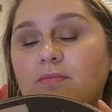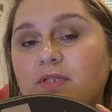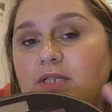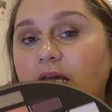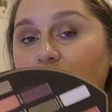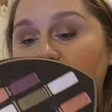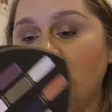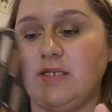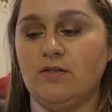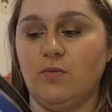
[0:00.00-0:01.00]
keeping
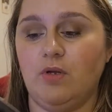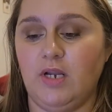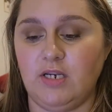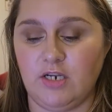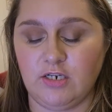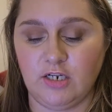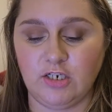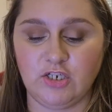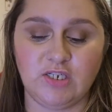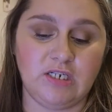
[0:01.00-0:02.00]
this one, and I
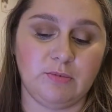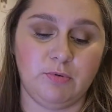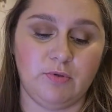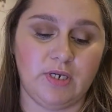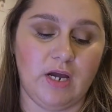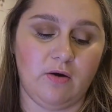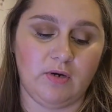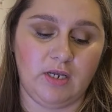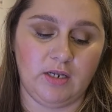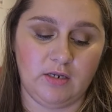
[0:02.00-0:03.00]
just need to pull it out
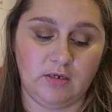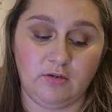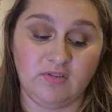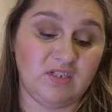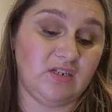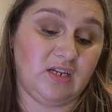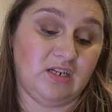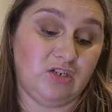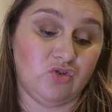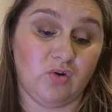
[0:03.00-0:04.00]
and use it and
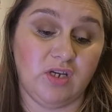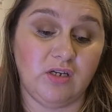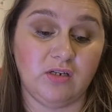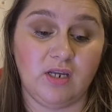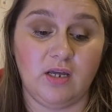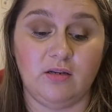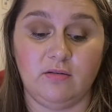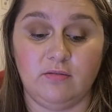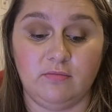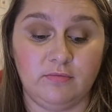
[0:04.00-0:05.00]
enjoy it
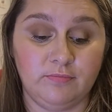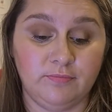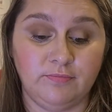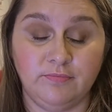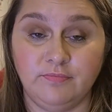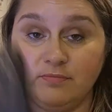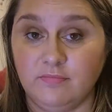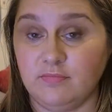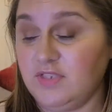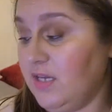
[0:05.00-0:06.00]
and
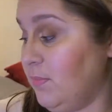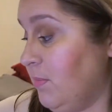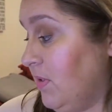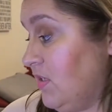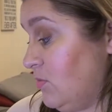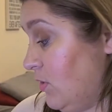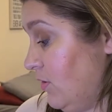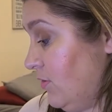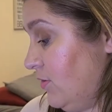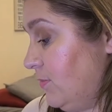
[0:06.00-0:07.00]
get my money's worth.